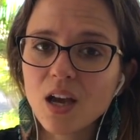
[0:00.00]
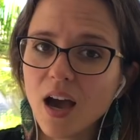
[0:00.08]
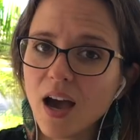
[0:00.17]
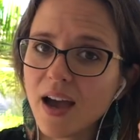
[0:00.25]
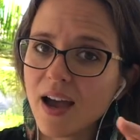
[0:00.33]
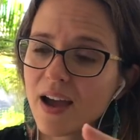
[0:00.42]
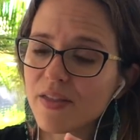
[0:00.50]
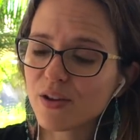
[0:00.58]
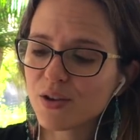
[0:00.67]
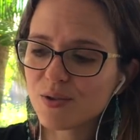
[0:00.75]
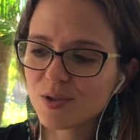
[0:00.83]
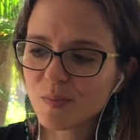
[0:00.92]
I either
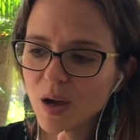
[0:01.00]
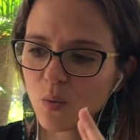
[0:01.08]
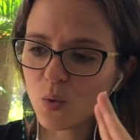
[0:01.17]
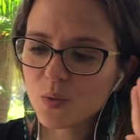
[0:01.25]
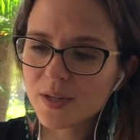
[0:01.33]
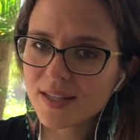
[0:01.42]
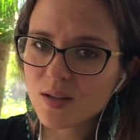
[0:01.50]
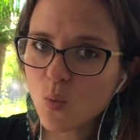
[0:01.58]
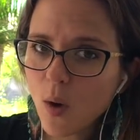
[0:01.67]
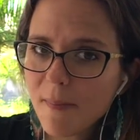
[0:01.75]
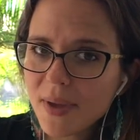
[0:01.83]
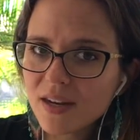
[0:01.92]
use my wound as a
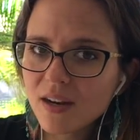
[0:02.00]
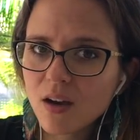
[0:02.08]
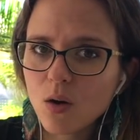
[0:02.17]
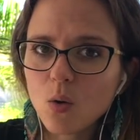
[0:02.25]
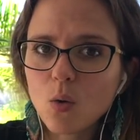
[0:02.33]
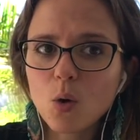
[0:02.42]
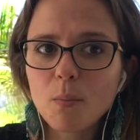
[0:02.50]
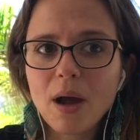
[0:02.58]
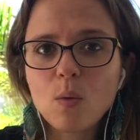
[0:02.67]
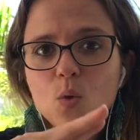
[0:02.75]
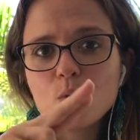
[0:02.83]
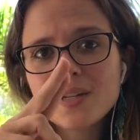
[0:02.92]
weapon or
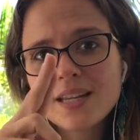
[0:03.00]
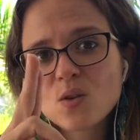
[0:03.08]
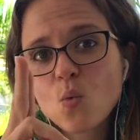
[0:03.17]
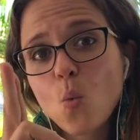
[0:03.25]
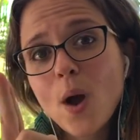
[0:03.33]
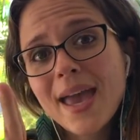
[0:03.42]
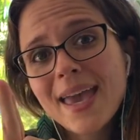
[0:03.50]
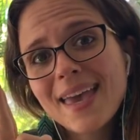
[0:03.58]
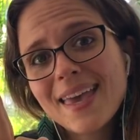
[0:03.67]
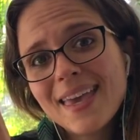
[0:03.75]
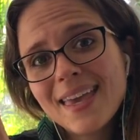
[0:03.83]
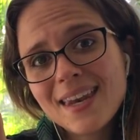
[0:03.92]
my wound as a way
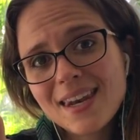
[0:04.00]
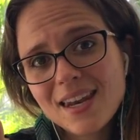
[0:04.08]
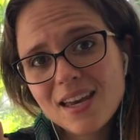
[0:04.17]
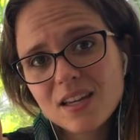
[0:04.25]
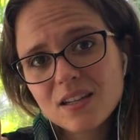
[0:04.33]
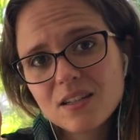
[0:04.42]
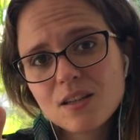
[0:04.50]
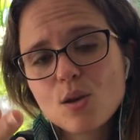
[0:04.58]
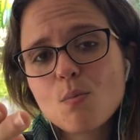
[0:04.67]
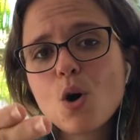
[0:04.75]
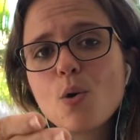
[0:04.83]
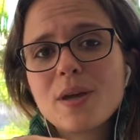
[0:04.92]
in to
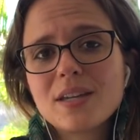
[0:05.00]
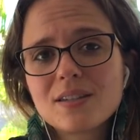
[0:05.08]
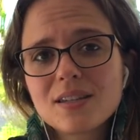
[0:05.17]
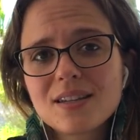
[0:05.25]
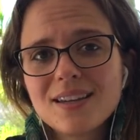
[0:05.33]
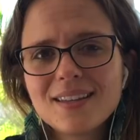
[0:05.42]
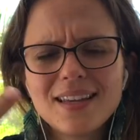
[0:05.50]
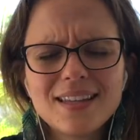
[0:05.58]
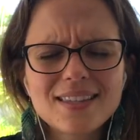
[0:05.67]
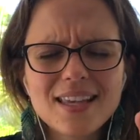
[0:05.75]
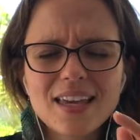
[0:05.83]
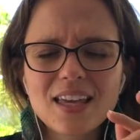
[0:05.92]
the moment.
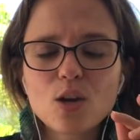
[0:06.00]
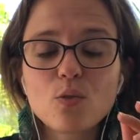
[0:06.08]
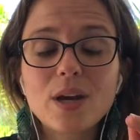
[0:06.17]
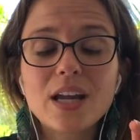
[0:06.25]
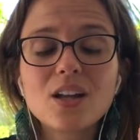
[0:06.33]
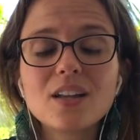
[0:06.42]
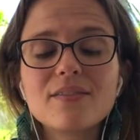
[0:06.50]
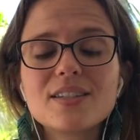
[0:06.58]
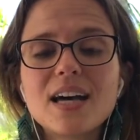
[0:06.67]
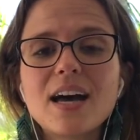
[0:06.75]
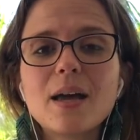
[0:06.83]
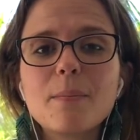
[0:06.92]
It's like in A Wrinkle of
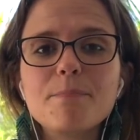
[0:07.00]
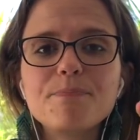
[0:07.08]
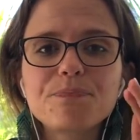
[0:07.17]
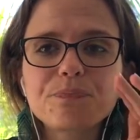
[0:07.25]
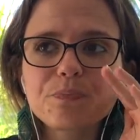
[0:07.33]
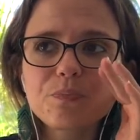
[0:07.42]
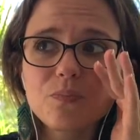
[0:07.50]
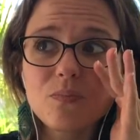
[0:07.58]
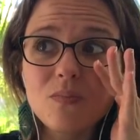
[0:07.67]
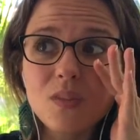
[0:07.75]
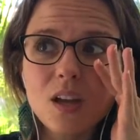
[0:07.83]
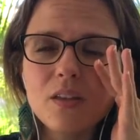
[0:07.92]
Time.
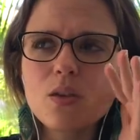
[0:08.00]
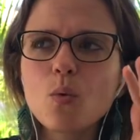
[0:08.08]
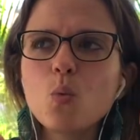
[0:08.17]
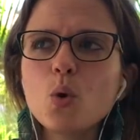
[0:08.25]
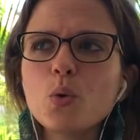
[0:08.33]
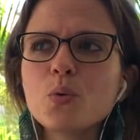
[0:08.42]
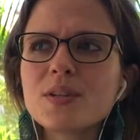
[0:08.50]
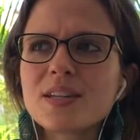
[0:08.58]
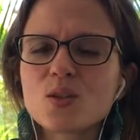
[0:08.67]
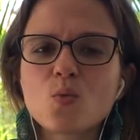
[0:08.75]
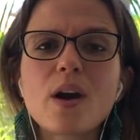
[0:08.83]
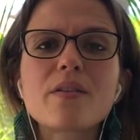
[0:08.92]
The wound
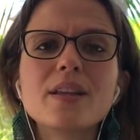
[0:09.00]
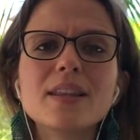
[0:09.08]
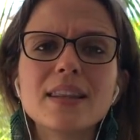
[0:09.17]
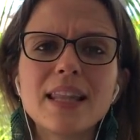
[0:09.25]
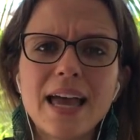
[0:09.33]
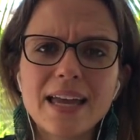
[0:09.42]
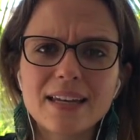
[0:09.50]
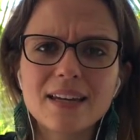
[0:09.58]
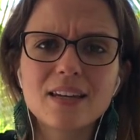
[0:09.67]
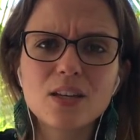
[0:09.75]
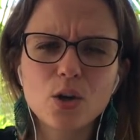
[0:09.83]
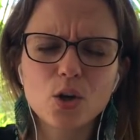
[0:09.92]
is where the light,
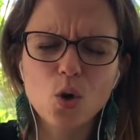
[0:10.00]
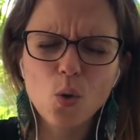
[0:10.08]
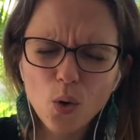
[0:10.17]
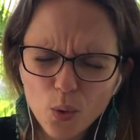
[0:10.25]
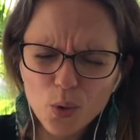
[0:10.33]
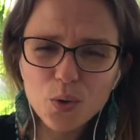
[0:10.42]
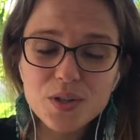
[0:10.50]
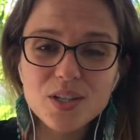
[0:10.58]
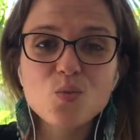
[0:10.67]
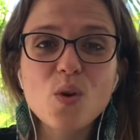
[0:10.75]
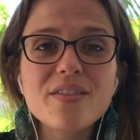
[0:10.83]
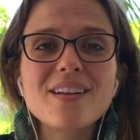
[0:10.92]
your core wound
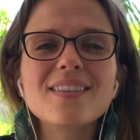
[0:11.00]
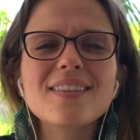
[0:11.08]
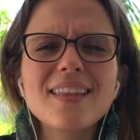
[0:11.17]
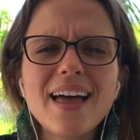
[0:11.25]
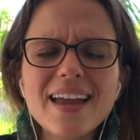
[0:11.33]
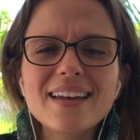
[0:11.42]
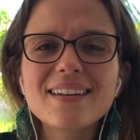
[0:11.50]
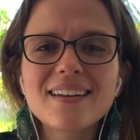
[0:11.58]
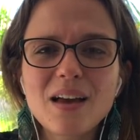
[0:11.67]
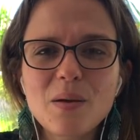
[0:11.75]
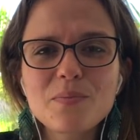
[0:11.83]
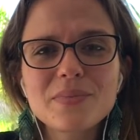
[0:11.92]
is where the light
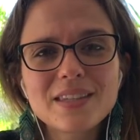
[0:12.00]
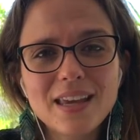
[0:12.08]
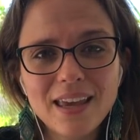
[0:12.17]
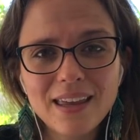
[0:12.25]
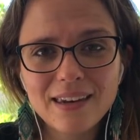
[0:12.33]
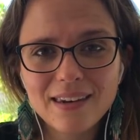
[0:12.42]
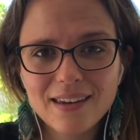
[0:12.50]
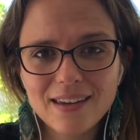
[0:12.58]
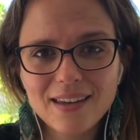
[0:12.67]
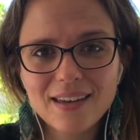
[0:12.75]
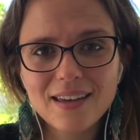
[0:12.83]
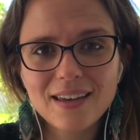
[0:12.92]
comes in.
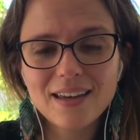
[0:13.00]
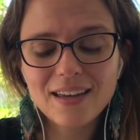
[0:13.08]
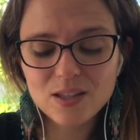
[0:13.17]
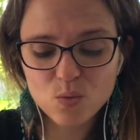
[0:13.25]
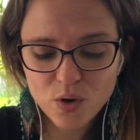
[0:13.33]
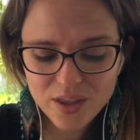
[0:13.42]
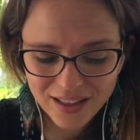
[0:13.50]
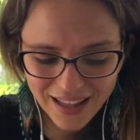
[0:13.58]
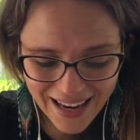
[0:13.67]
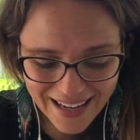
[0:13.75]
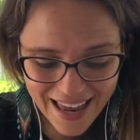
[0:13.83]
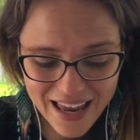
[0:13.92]
It's where the
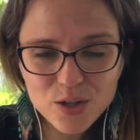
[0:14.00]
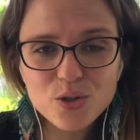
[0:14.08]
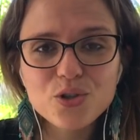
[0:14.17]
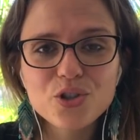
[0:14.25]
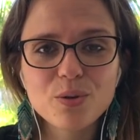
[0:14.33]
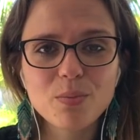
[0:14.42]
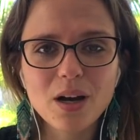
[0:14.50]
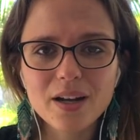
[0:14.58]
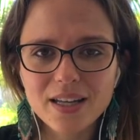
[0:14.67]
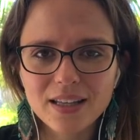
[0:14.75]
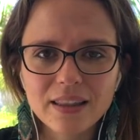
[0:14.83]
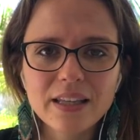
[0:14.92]
light enters your
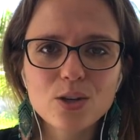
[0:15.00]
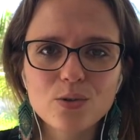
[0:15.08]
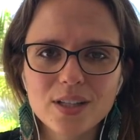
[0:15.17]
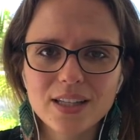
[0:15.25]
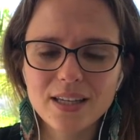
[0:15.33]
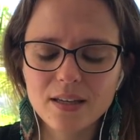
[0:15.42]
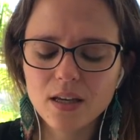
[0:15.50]
body, literally.